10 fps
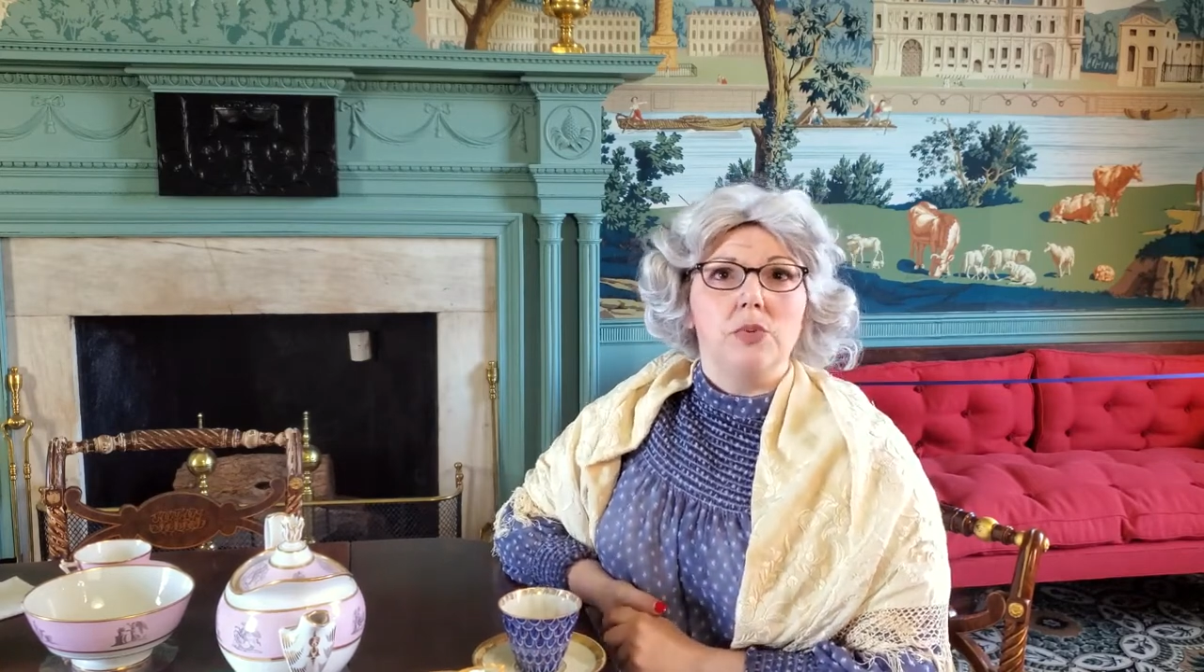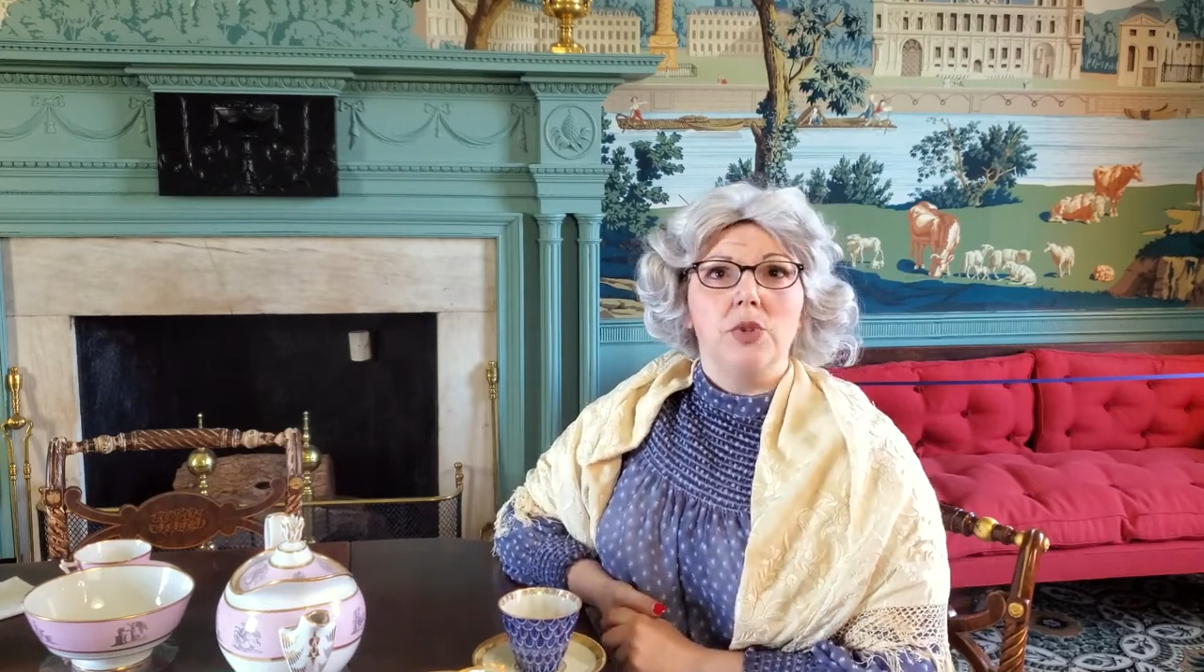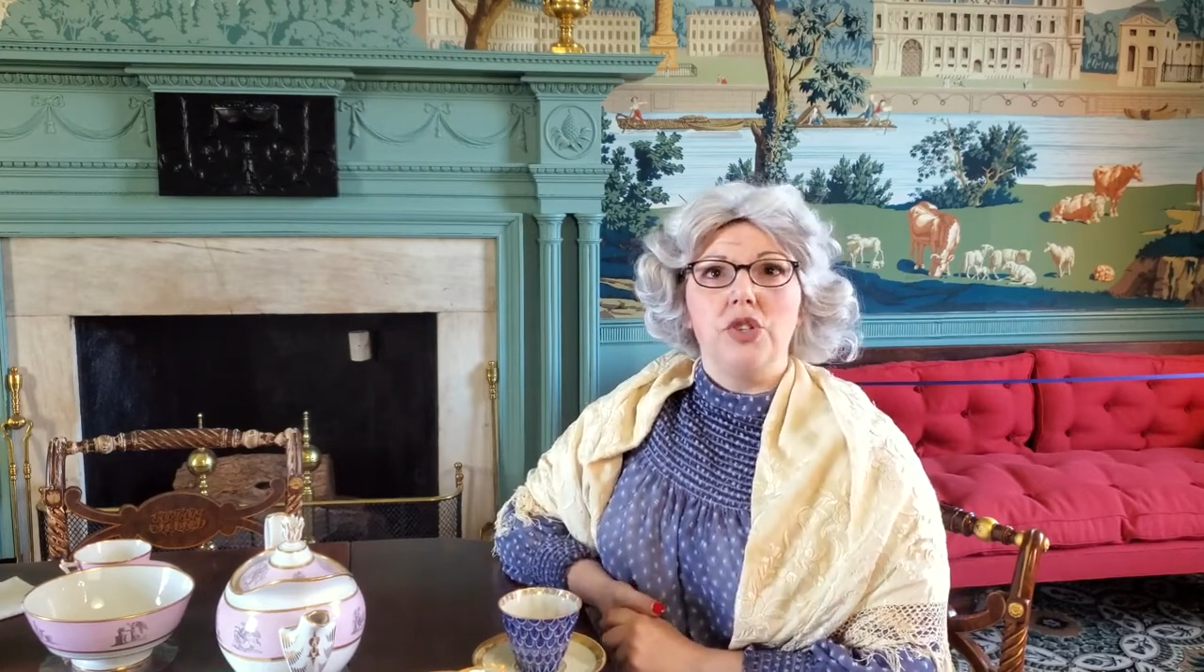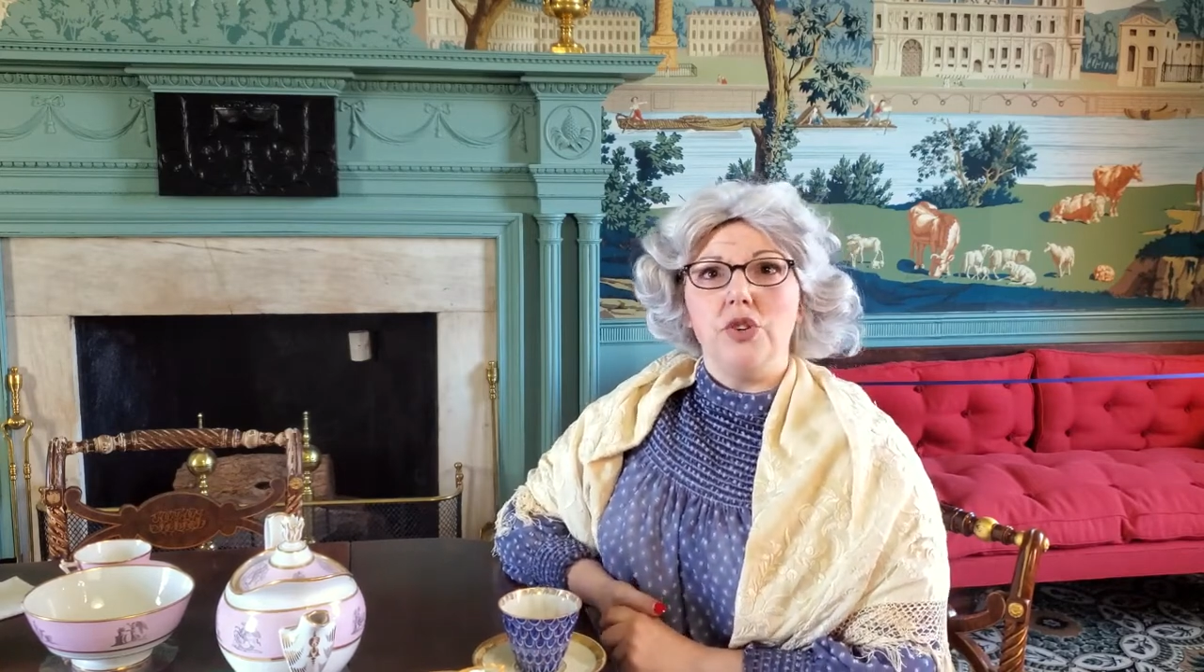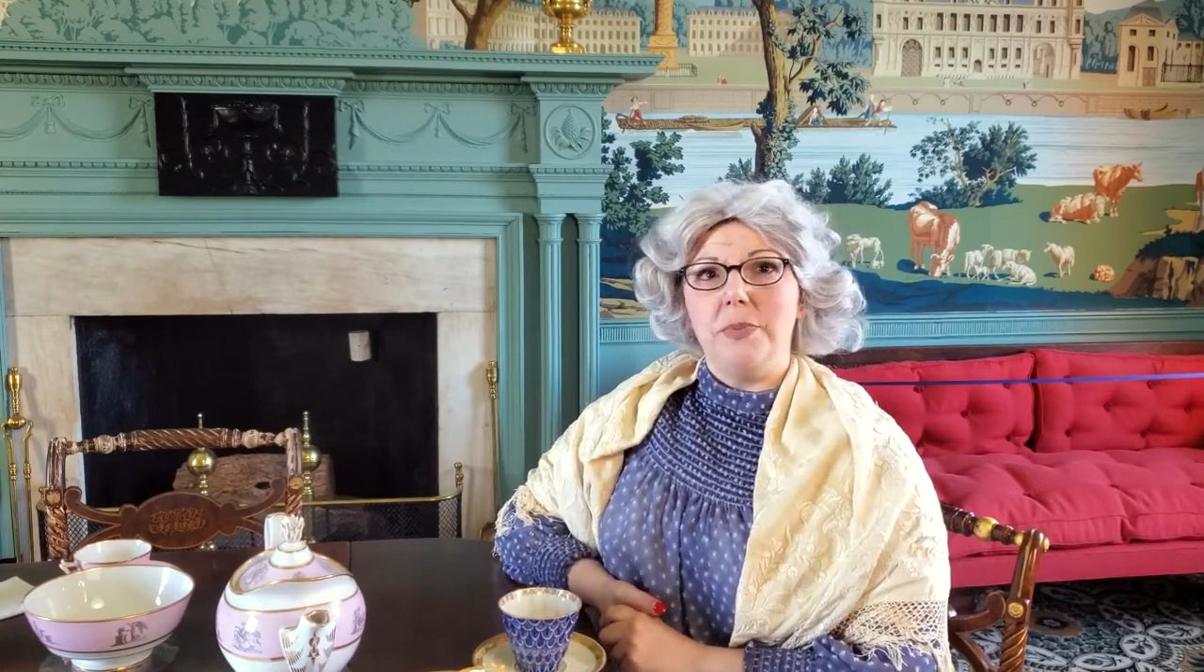were
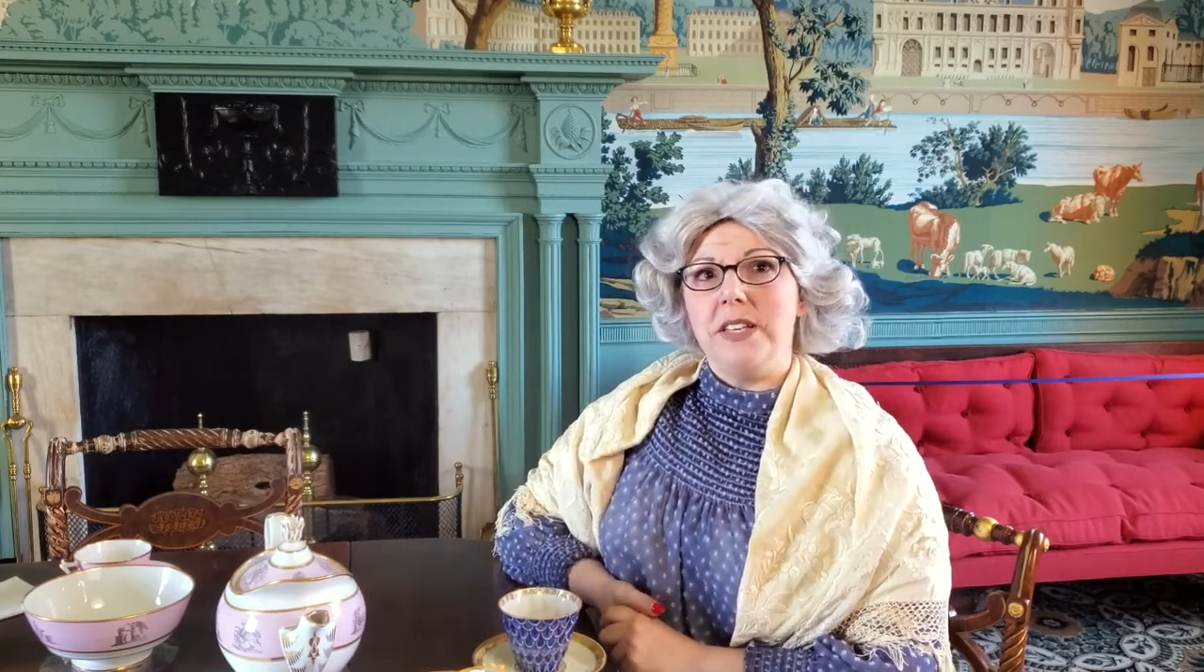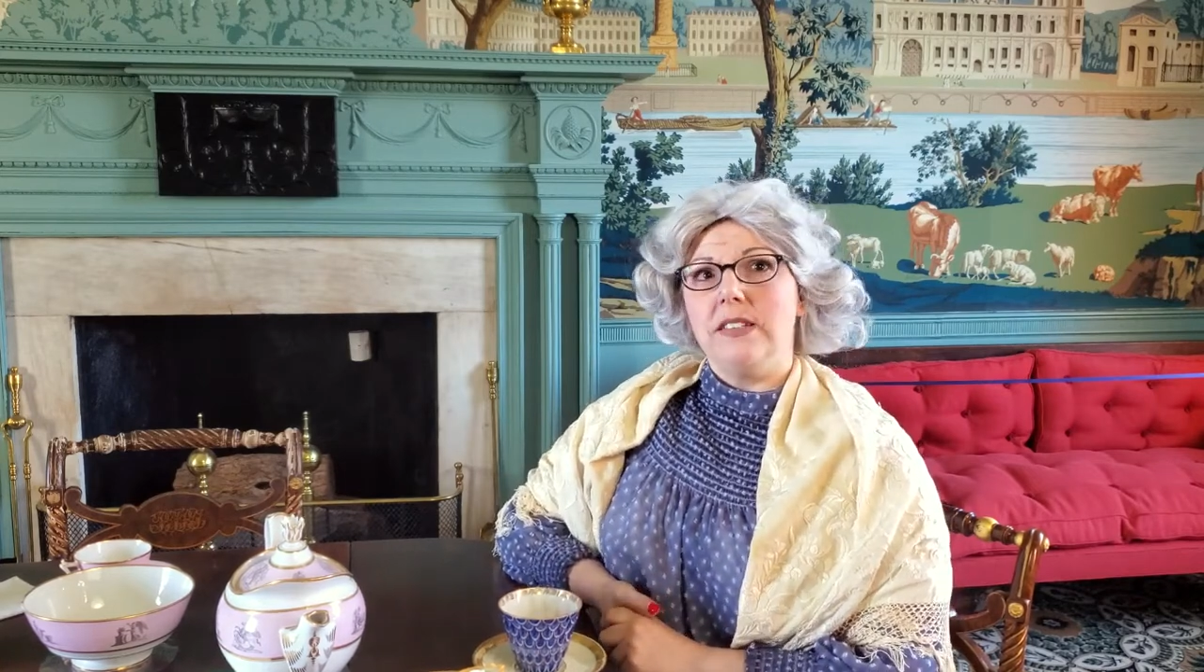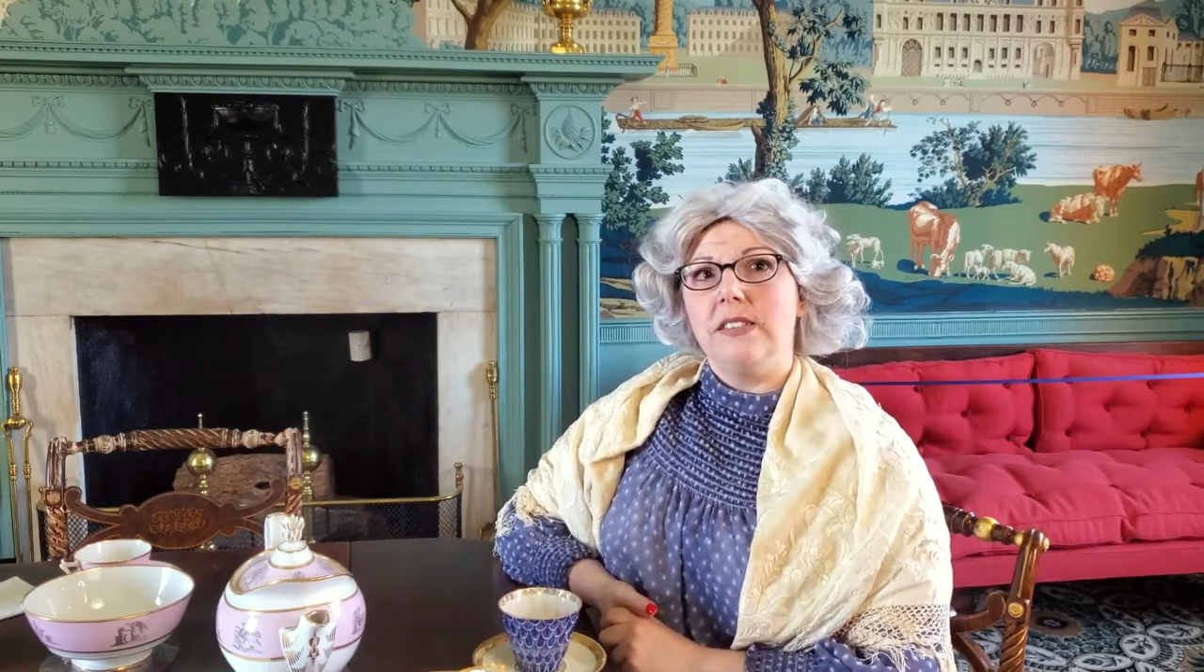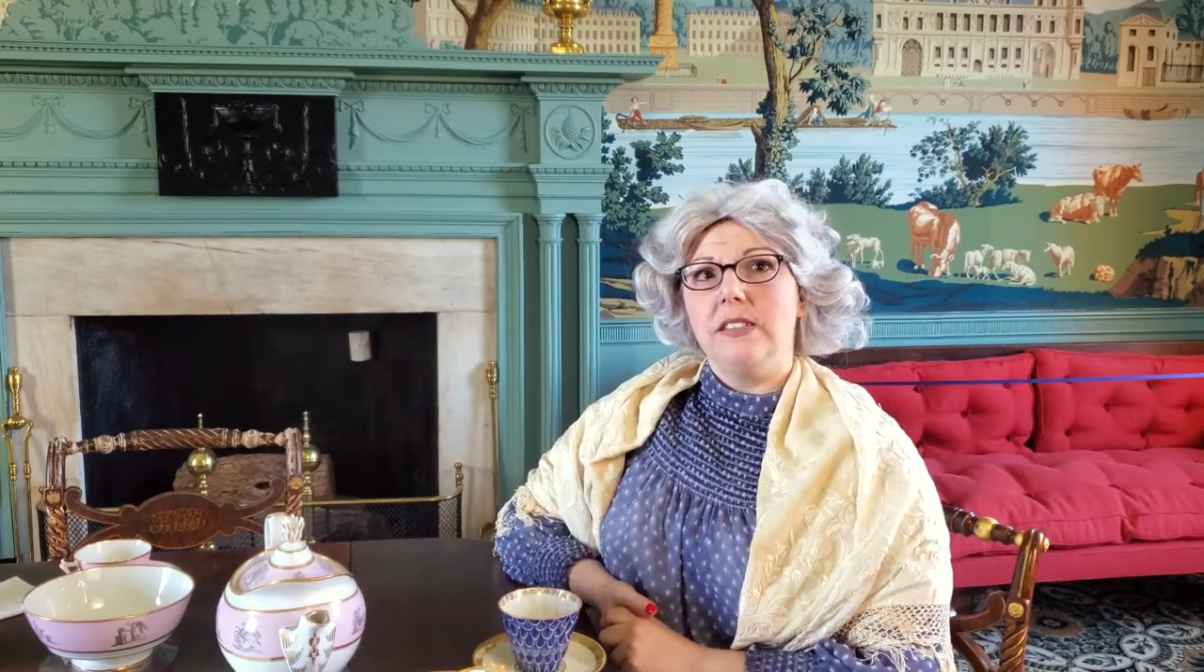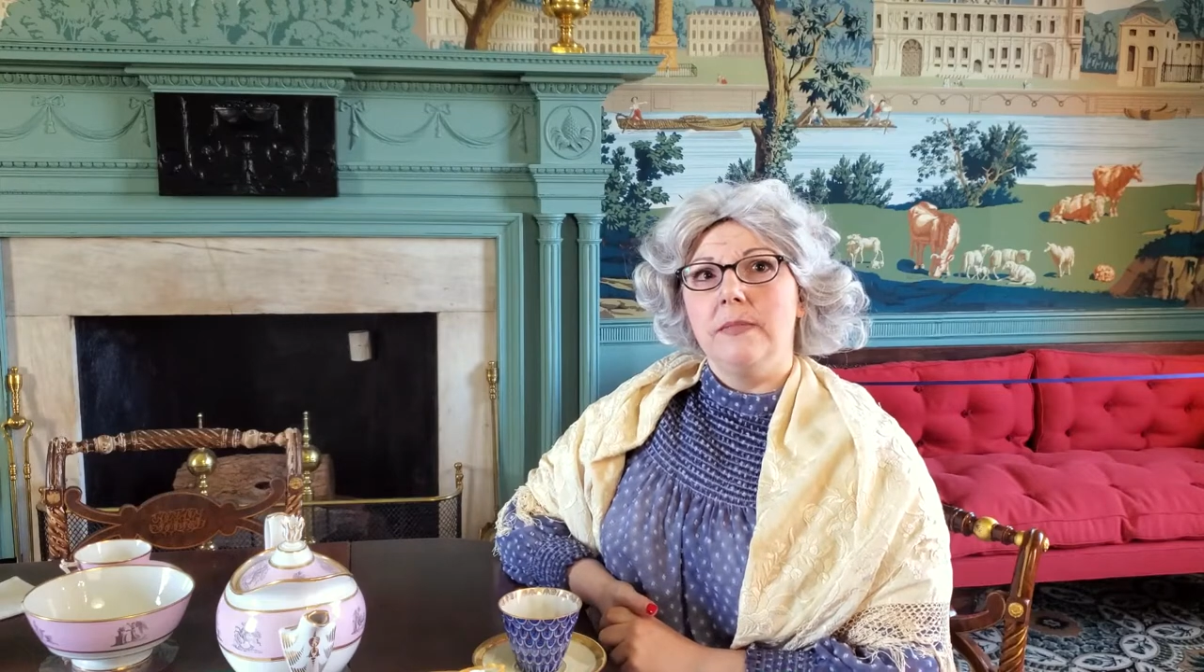
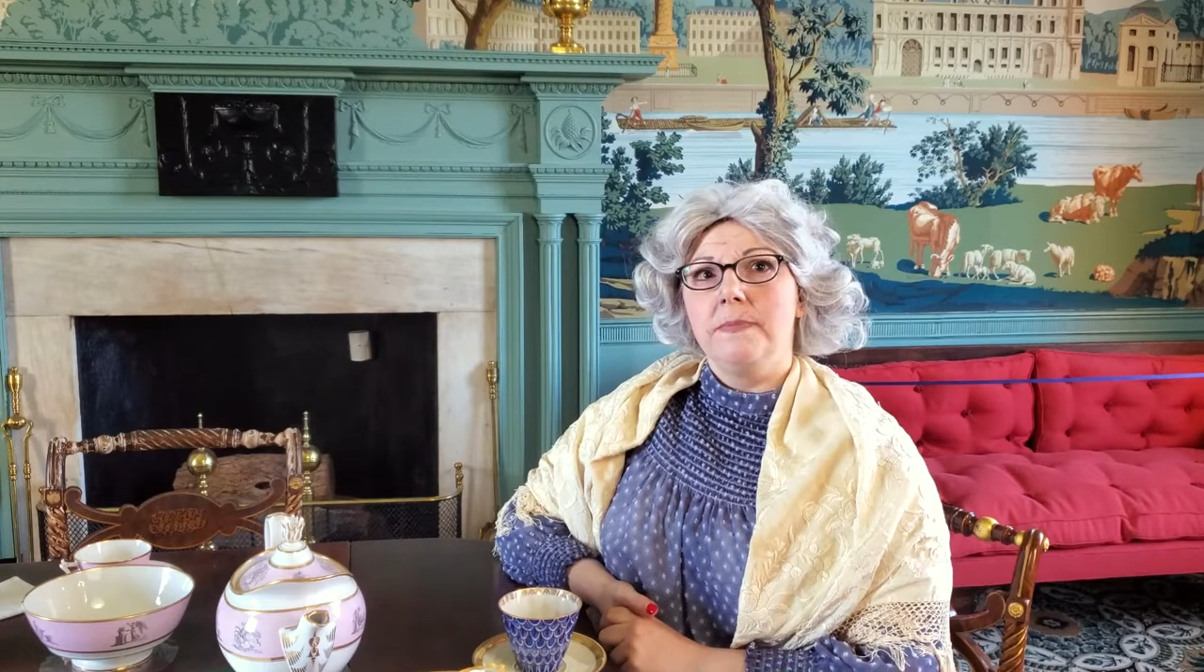dubious.